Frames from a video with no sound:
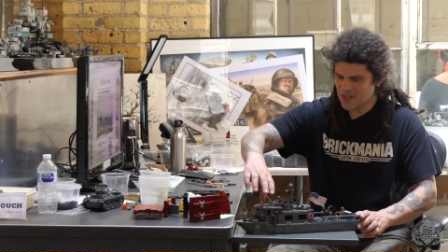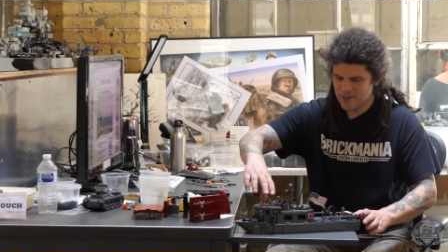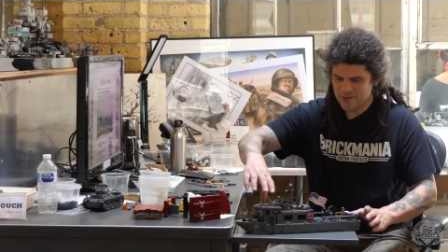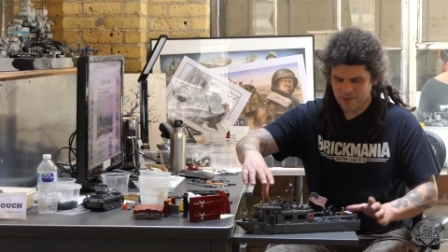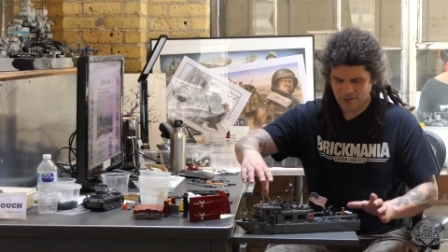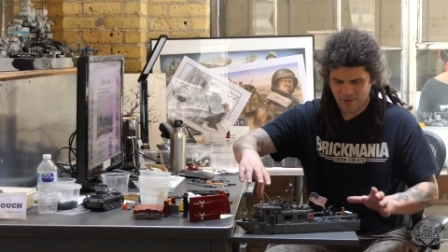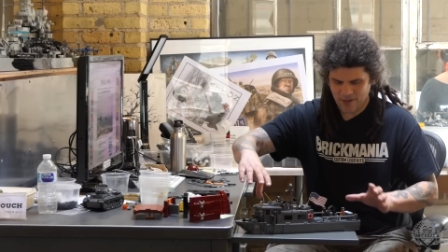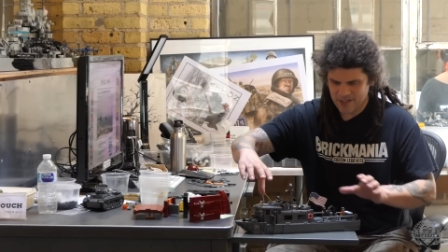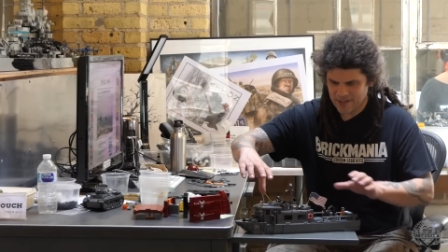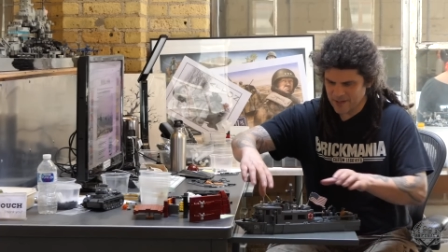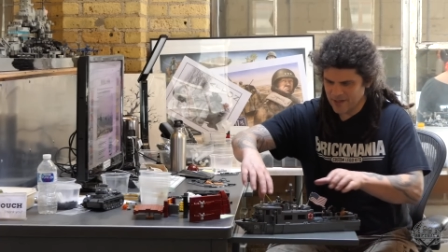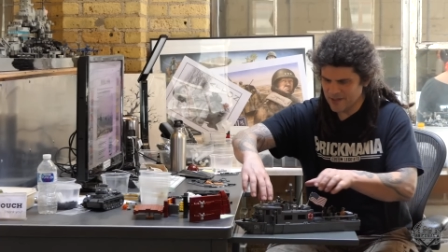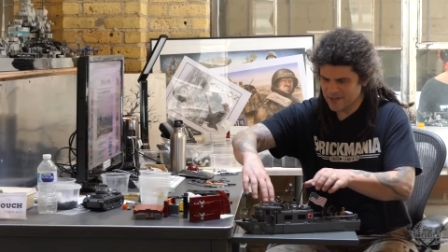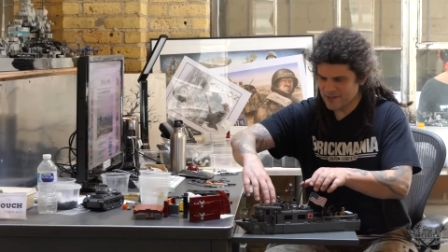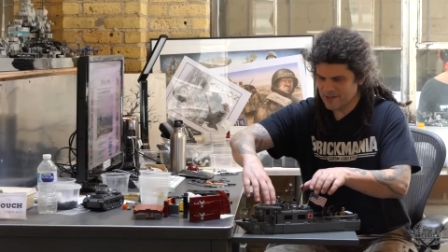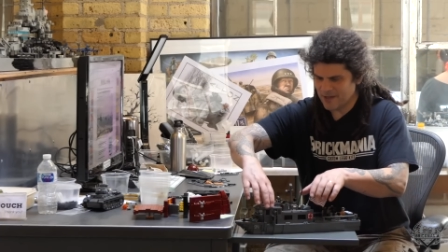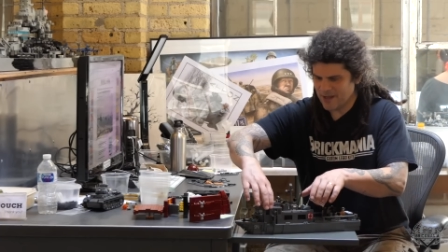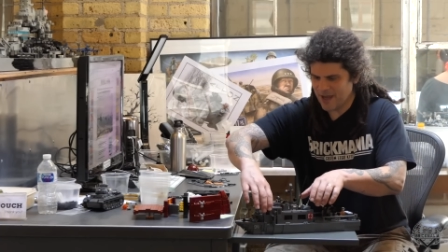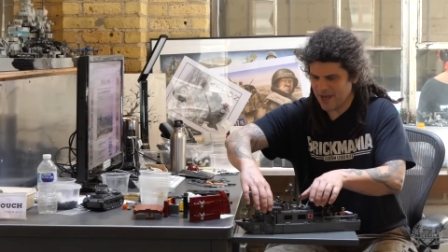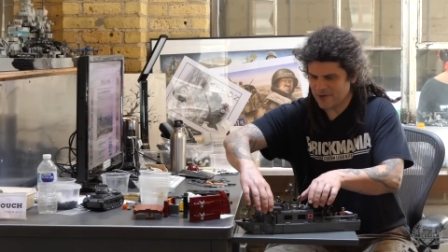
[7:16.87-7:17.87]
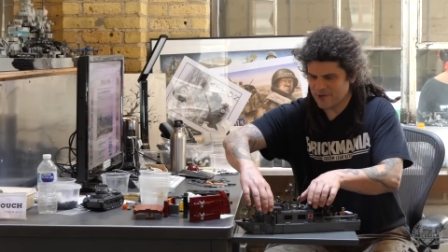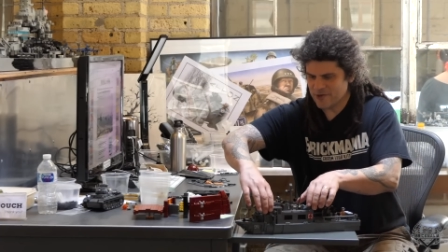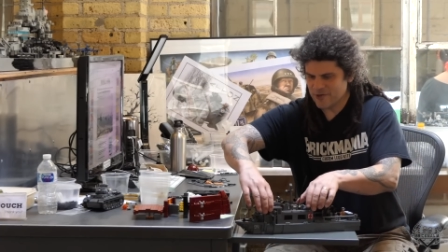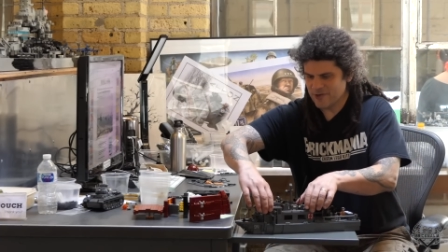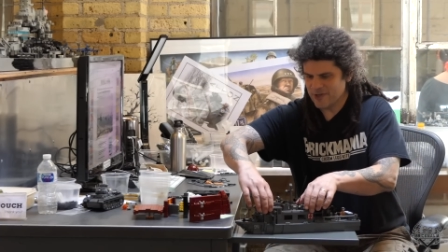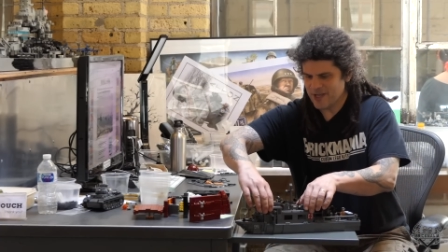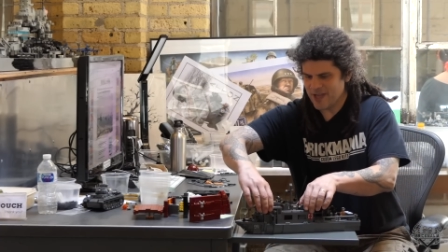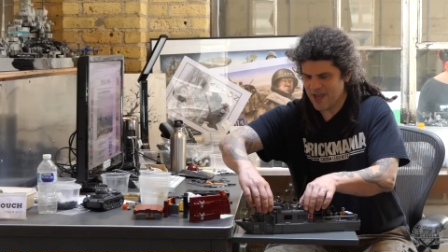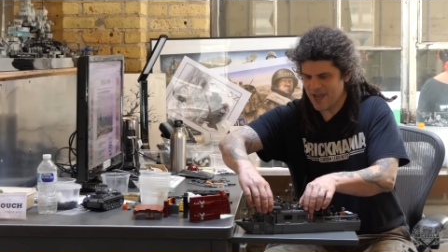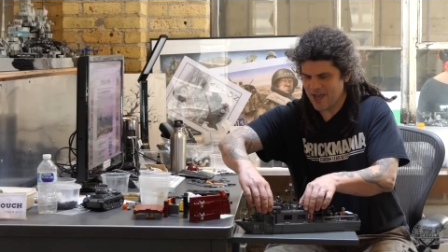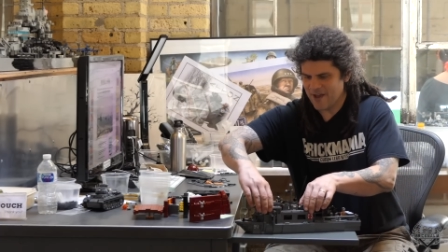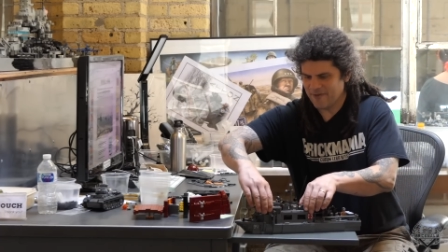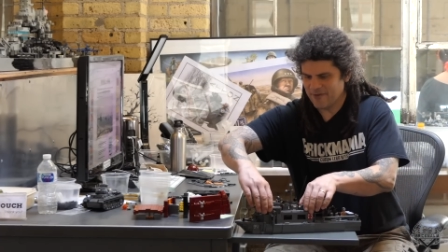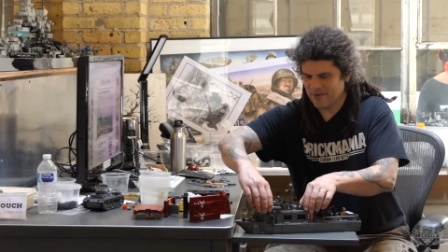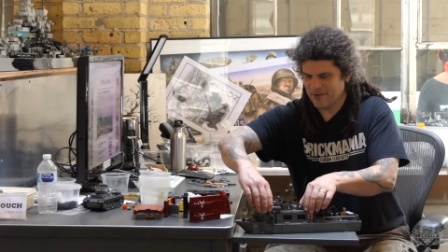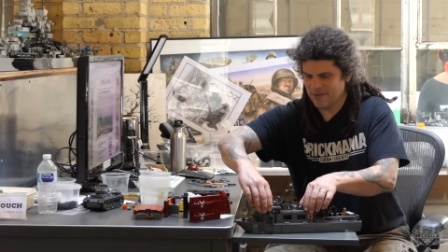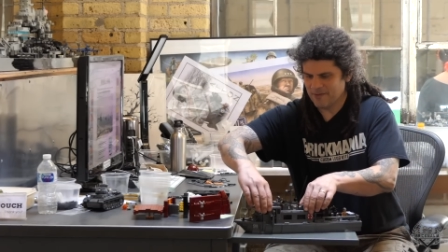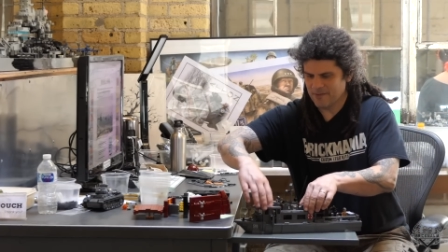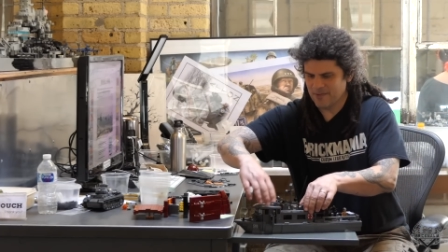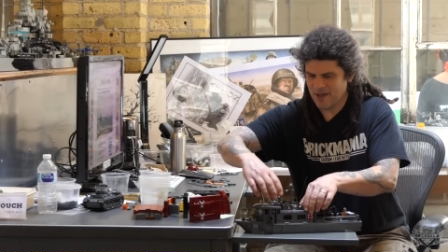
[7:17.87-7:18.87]
so it does actually have
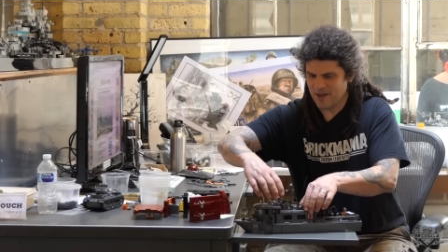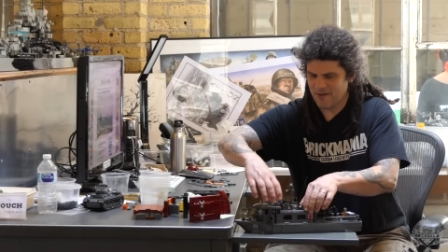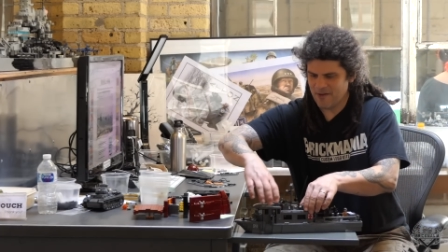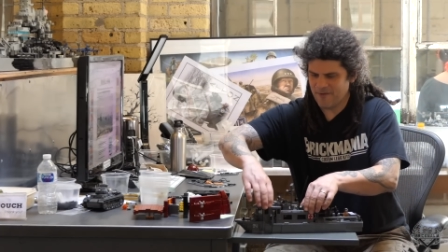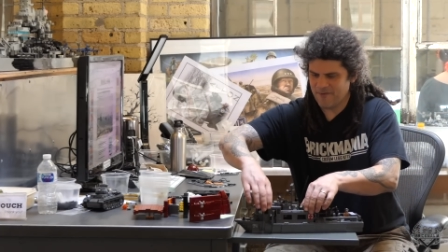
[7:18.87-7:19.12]
a,